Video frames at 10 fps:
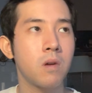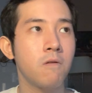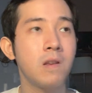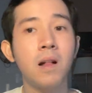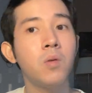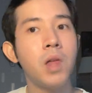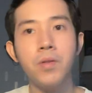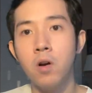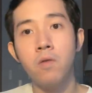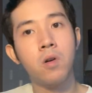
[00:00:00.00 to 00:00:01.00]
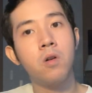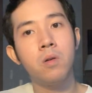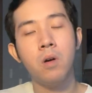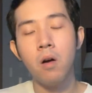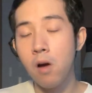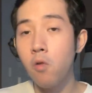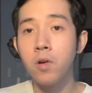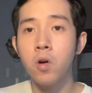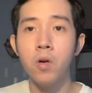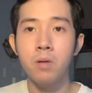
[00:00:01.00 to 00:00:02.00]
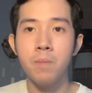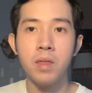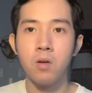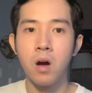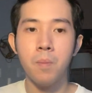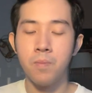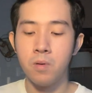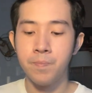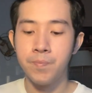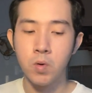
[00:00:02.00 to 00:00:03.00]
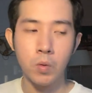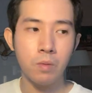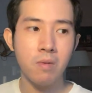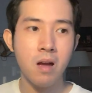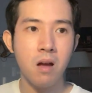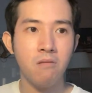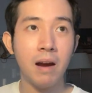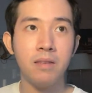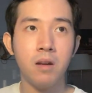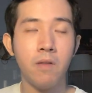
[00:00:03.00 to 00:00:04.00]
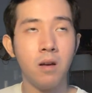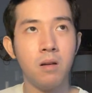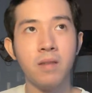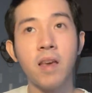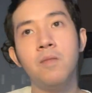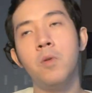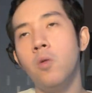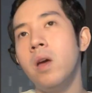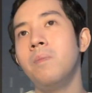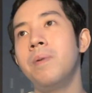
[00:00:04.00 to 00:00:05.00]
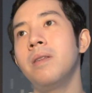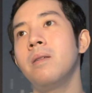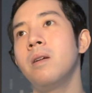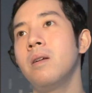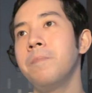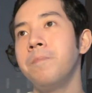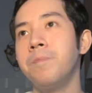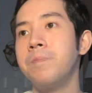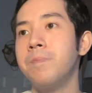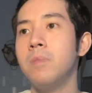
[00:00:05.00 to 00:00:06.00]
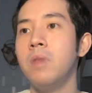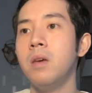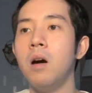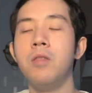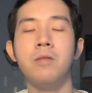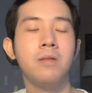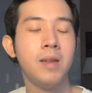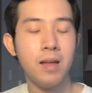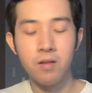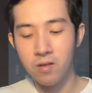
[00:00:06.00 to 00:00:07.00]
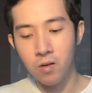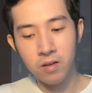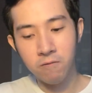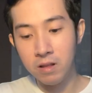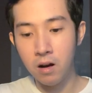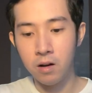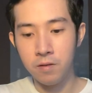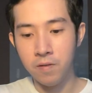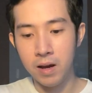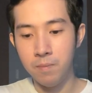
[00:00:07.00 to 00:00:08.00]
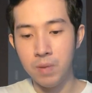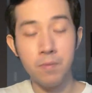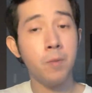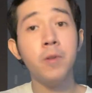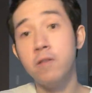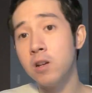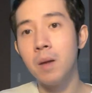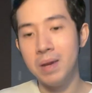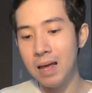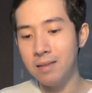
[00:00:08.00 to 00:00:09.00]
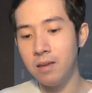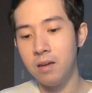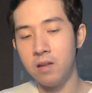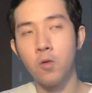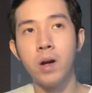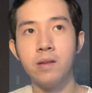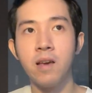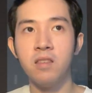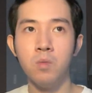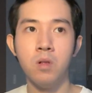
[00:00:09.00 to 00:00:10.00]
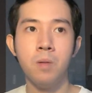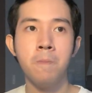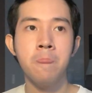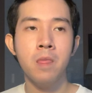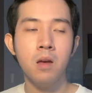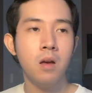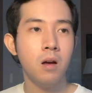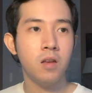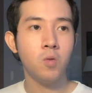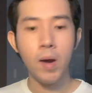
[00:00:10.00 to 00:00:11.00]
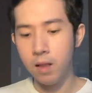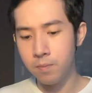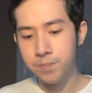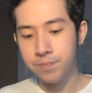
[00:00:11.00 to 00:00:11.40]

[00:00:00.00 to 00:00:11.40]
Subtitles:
Rizal without the overcoat, Umberto Campo, who writes in a very accessible way, but other than that, it's really hard to find people. Patricia Abenales, I think, is quite accessible as well.